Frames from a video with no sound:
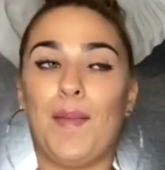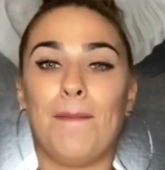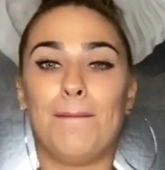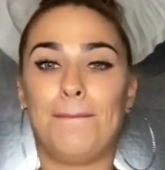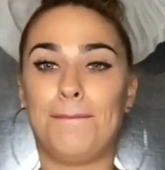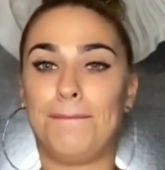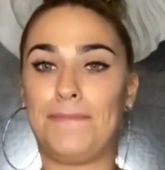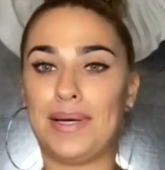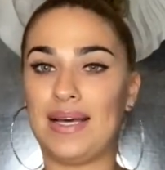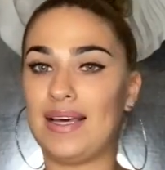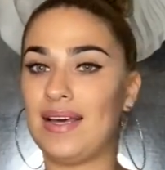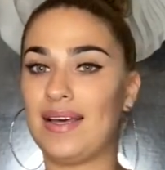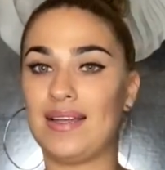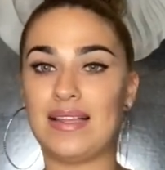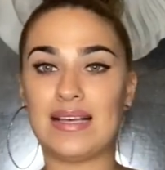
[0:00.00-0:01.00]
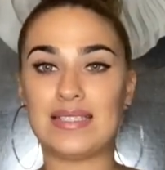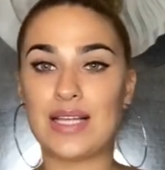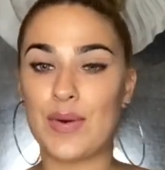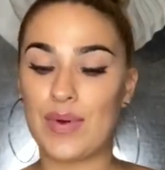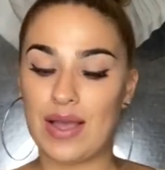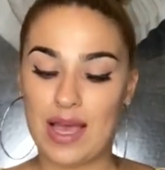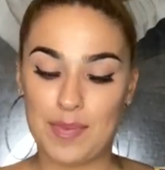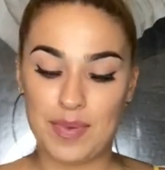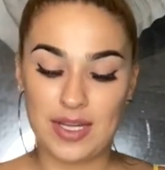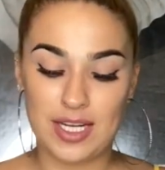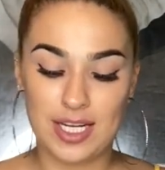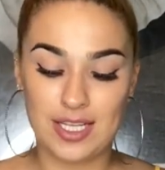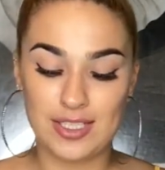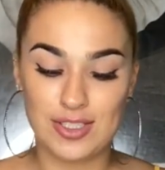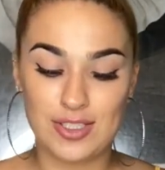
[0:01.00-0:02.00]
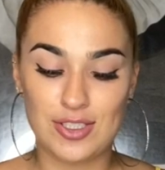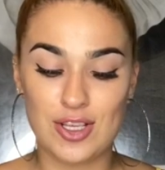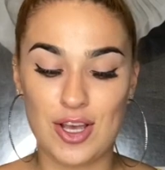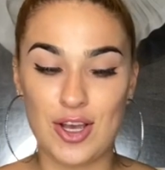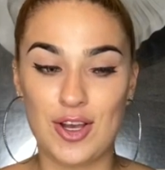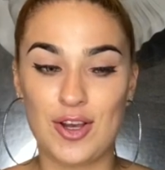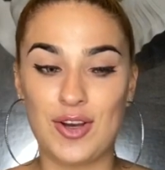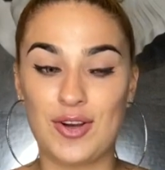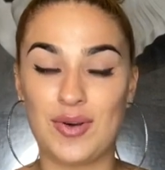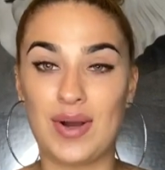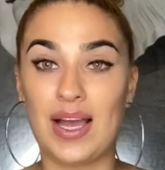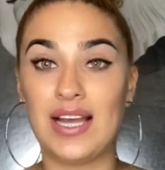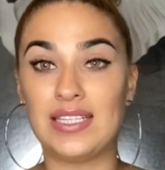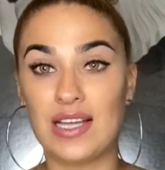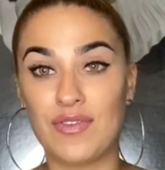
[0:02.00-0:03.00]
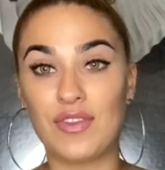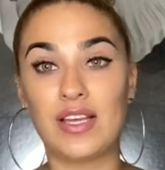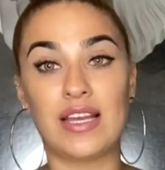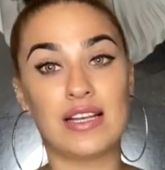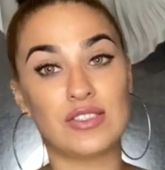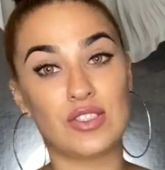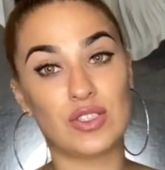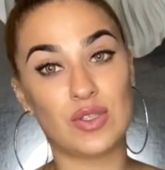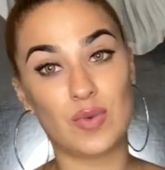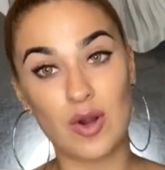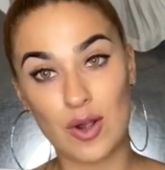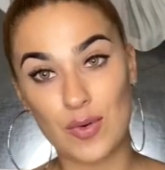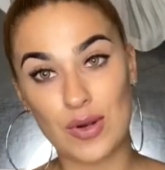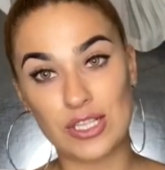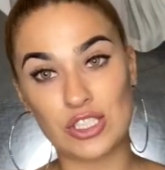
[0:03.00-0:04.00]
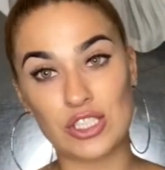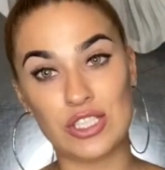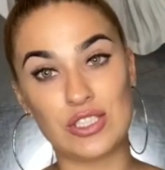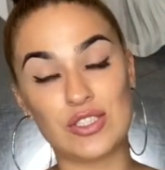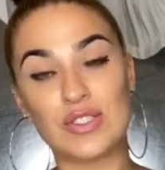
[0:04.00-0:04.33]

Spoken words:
But that's not what happened. And so I definitely answered the wrong question.